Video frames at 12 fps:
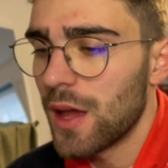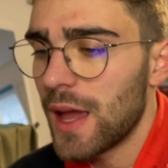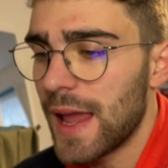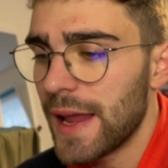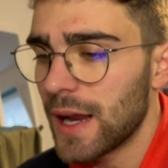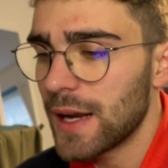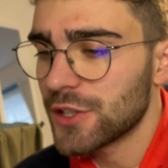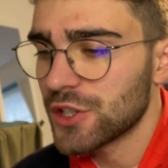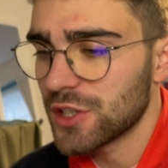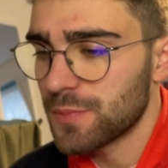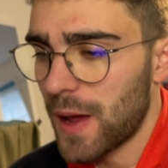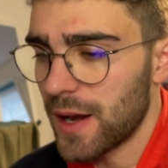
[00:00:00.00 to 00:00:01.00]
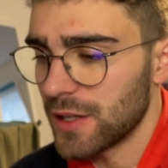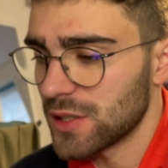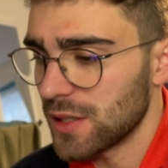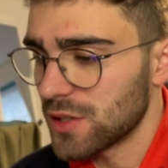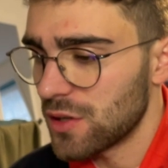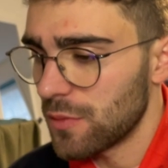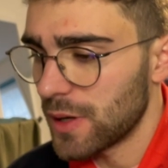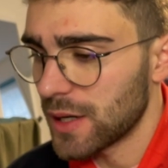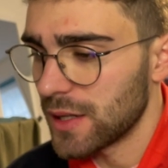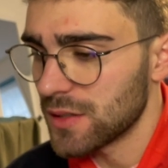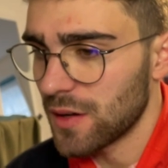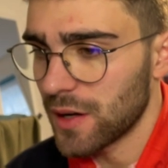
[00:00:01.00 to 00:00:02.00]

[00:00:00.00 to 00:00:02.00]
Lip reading: English to Spanish. Let's zoom back in so I